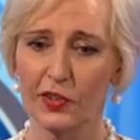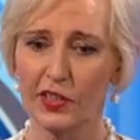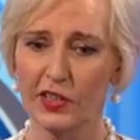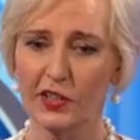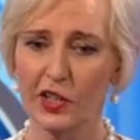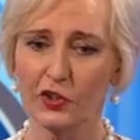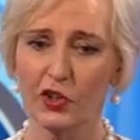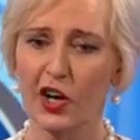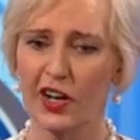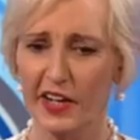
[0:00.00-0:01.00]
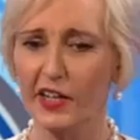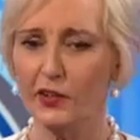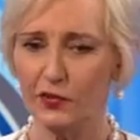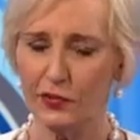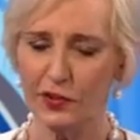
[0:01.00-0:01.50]
the entire
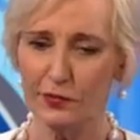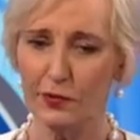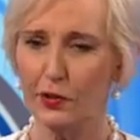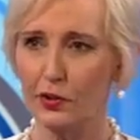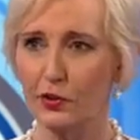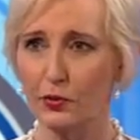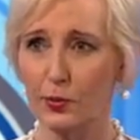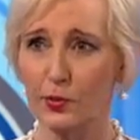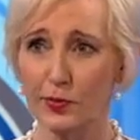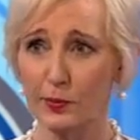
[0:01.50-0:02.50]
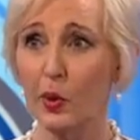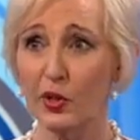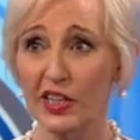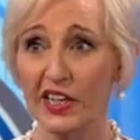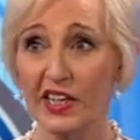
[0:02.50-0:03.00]
industry devoted to removing
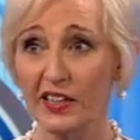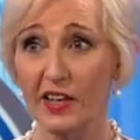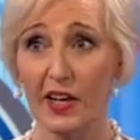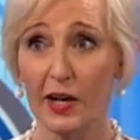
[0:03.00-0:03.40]
body hair.